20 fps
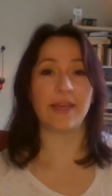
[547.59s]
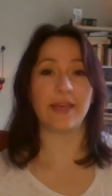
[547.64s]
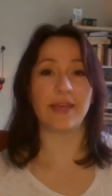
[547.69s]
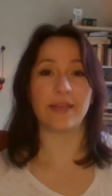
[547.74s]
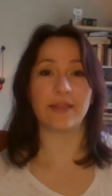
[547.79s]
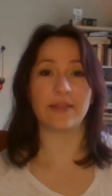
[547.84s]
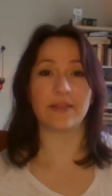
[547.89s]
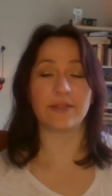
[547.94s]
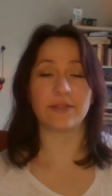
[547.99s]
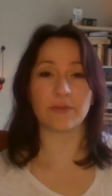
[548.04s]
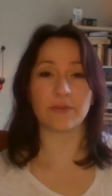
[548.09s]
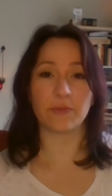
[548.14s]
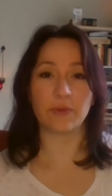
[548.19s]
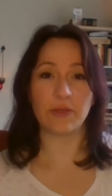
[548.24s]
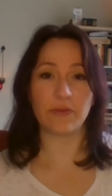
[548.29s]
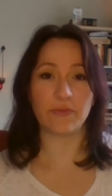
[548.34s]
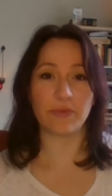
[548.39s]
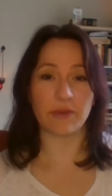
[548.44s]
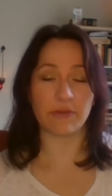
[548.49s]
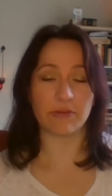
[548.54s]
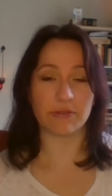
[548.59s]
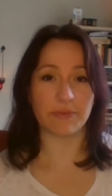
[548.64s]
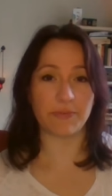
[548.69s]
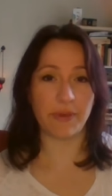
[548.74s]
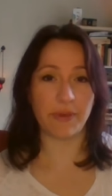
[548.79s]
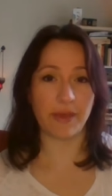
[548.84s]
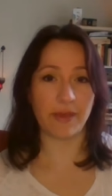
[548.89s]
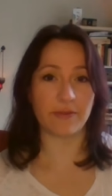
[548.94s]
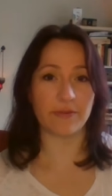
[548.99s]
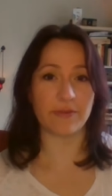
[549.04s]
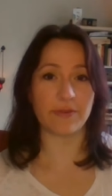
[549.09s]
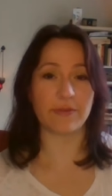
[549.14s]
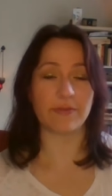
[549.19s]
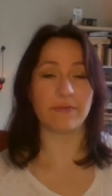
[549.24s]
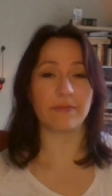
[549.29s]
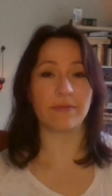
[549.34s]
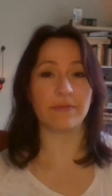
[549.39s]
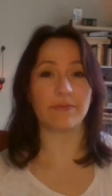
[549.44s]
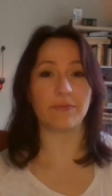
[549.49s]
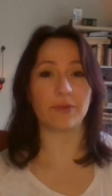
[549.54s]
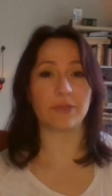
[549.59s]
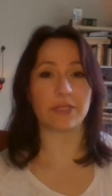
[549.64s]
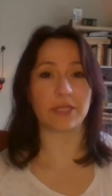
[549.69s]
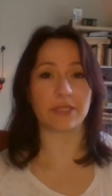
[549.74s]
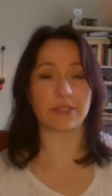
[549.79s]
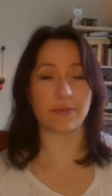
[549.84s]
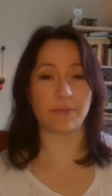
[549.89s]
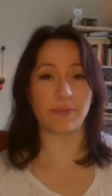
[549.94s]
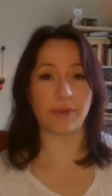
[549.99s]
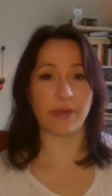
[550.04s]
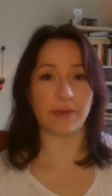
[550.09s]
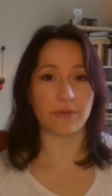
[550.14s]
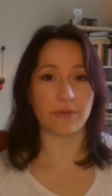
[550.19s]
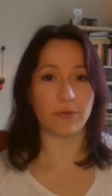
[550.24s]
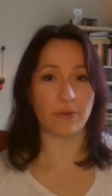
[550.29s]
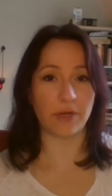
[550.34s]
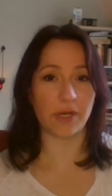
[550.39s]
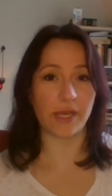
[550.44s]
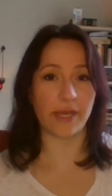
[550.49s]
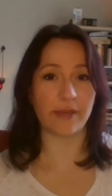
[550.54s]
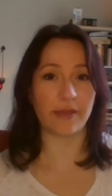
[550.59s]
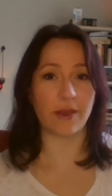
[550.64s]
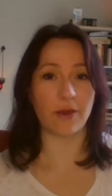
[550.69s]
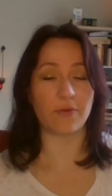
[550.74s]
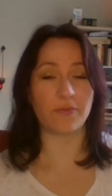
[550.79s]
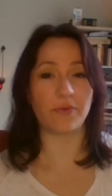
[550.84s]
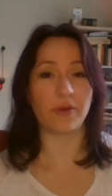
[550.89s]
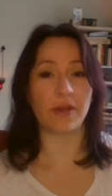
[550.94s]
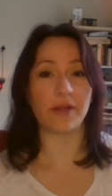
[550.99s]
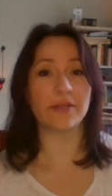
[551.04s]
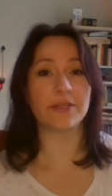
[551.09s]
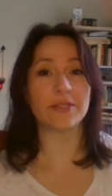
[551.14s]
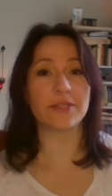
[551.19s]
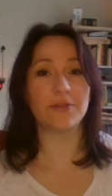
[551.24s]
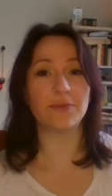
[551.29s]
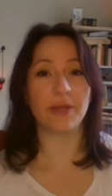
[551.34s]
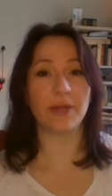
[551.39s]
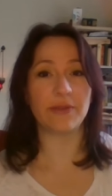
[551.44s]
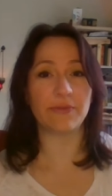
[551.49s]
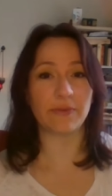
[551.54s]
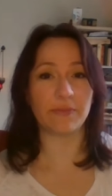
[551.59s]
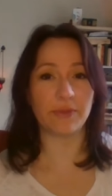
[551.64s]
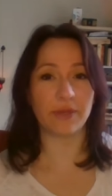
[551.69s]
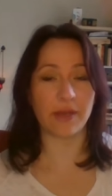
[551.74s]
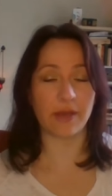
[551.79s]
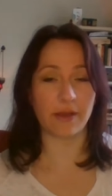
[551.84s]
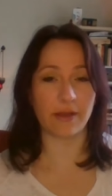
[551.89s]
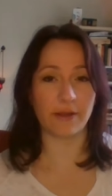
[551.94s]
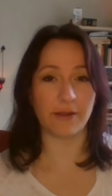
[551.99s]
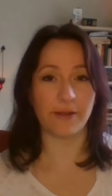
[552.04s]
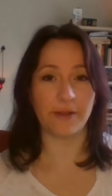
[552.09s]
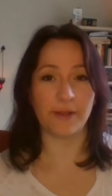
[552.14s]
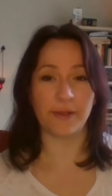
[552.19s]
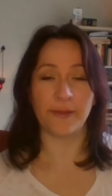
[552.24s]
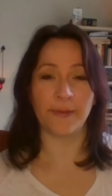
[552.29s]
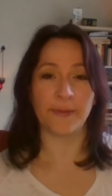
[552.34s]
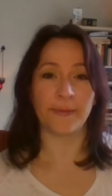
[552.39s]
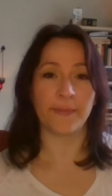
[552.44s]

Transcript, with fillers: And if there's a path, what does the path look like? How far is it away from the car?